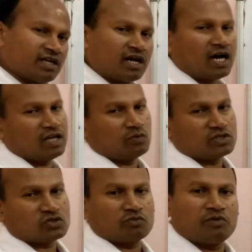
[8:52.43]
I1.
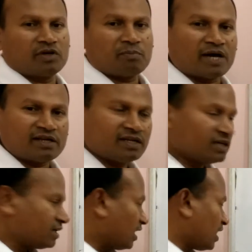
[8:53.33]
So V1 upon
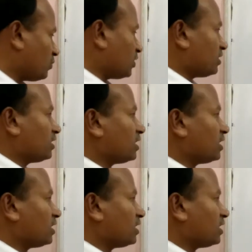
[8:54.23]
I1.